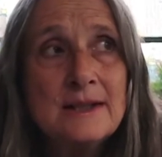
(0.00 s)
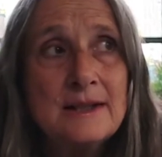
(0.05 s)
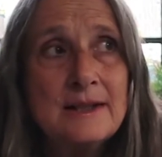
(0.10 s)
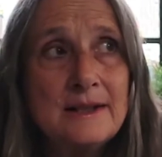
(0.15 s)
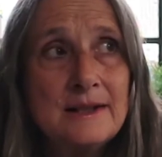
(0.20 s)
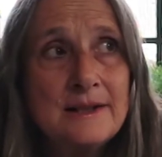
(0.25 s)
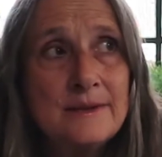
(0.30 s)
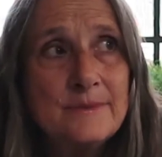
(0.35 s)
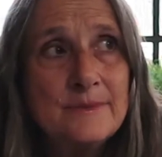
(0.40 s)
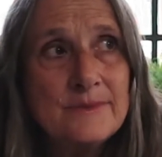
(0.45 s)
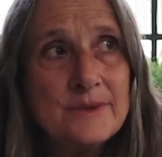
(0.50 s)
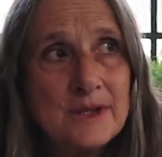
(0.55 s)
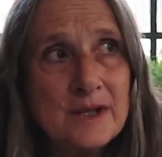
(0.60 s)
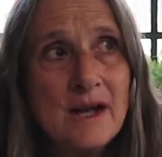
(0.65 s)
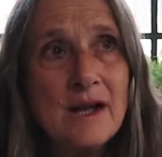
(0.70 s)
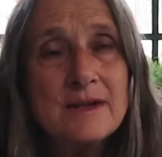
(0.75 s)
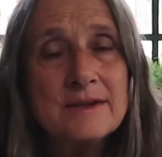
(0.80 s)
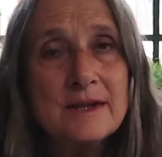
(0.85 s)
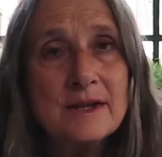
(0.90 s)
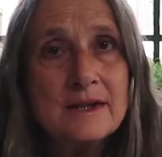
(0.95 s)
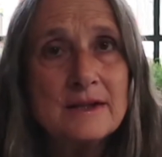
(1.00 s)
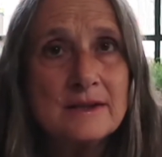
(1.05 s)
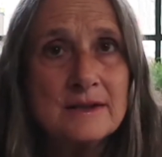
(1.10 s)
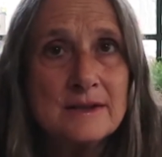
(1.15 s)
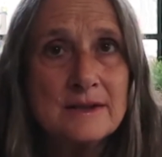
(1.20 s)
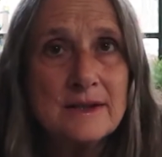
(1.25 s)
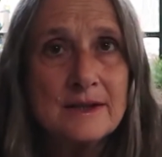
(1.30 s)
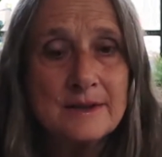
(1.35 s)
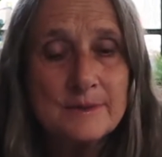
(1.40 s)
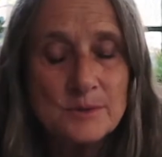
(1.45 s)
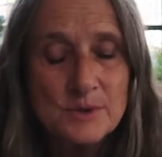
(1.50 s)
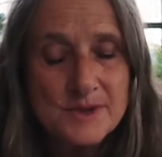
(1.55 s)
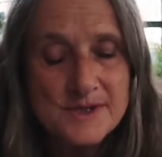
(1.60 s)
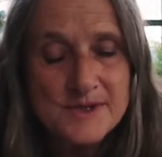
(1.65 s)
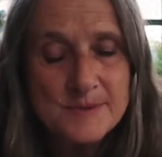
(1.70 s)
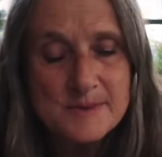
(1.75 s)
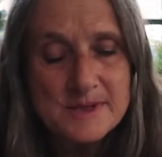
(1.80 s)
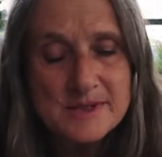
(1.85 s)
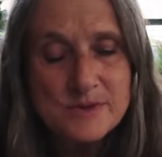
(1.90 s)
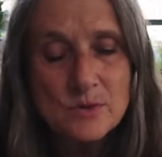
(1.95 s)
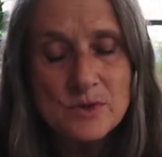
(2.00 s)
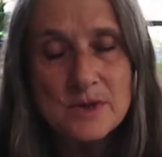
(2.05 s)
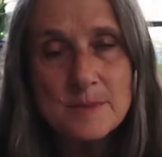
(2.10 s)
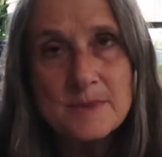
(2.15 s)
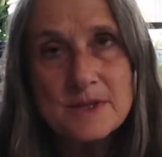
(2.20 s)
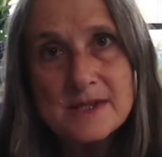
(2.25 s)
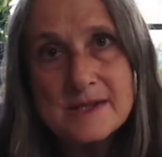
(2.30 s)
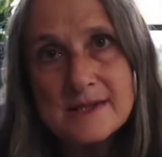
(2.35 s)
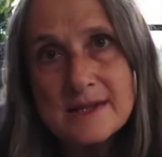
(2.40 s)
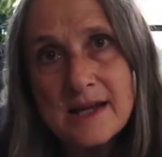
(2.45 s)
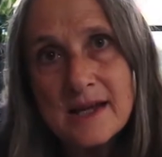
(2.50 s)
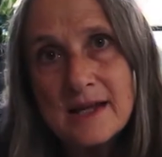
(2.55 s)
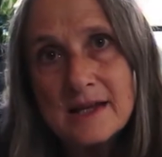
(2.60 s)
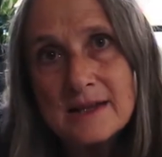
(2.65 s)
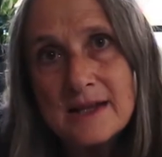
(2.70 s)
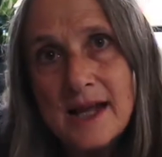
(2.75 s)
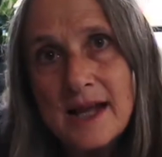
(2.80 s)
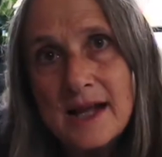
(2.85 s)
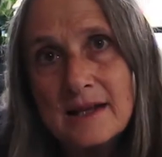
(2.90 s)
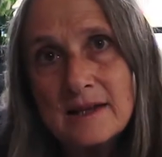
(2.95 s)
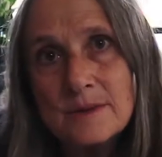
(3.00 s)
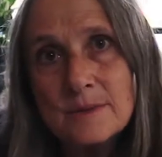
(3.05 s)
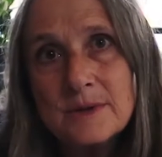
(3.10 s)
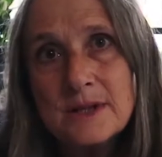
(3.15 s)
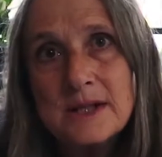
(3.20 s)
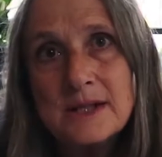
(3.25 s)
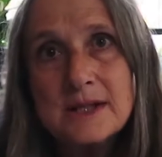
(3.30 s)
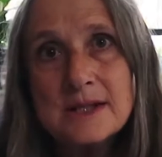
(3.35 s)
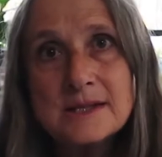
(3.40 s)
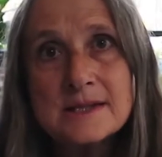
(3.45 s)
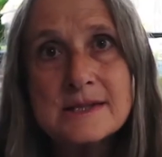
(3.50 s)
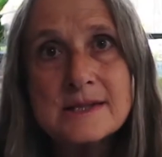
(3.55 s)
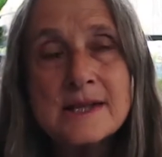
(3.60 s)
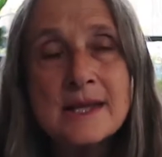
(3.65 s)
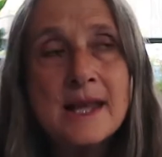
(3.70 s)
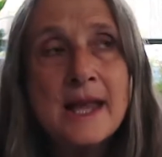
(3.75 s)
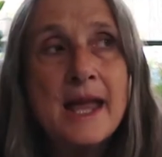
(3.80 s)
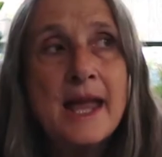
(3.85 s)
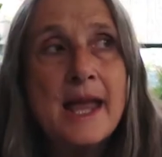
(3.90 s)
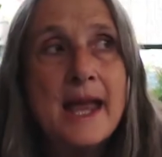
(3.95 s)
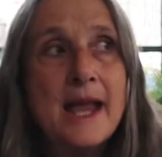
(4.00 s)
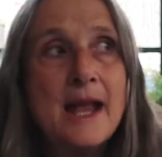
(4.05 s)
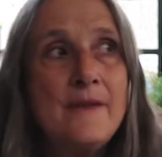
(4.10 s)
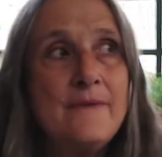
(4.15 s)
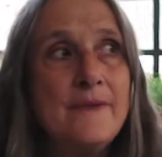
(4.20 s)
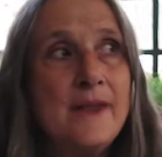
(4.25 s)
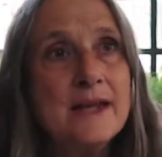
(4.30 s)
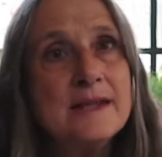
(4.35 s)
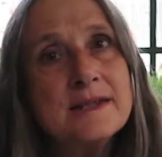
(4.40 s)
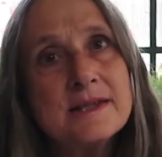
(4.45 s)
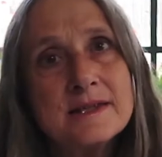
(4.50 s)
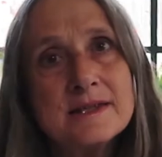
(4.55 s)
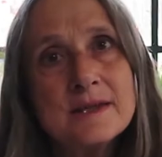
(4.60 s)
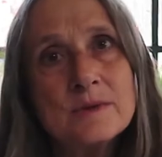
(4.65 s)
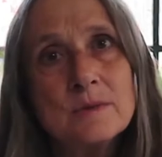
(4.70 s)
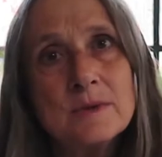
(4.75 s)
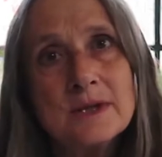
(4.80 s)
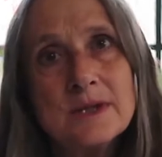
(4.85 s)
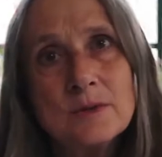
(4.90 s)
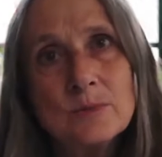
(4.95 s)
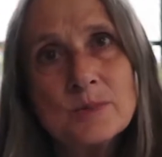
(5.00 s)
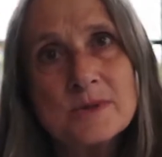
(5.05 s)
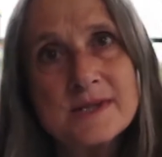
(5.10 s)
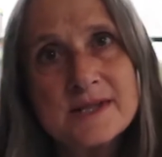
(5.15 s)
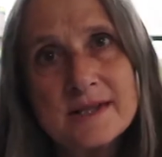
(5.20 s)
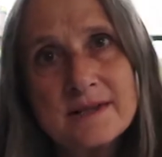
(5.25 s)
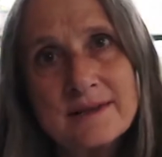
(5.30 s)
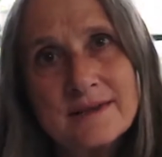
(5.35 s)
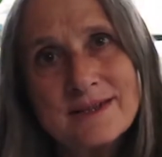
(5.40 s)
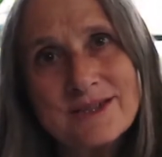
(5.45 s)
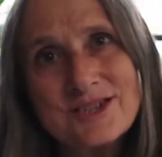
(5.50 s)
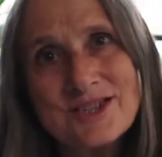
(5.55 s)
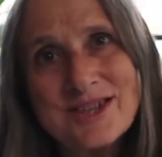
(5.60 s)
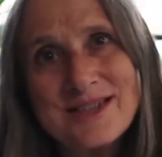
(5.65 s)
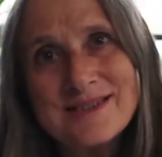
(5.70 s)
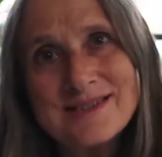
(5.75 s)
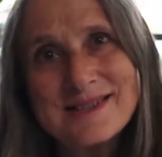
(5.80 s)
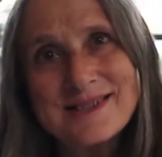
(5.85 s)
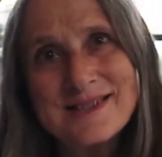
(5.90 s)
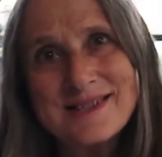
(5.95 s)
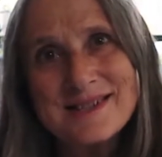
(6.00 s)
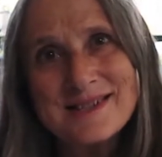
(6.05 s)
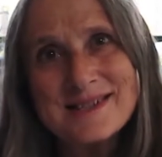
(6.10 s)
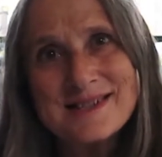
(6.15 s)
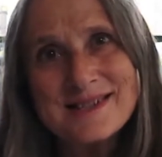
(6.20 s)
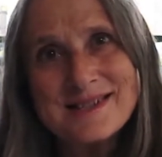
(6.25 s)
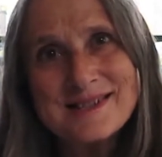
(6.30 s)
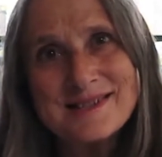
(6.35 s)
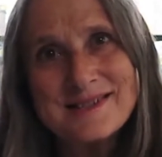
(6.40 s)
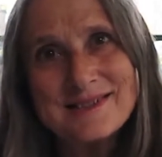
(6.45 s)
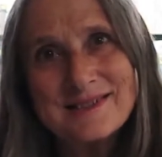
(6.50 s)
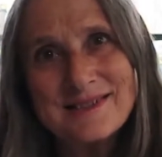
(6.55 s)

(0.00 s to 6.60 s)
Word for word: um, the the um, Christmas ornaments and the Halloweens, and that's the one that Priscilla and Chelsea's.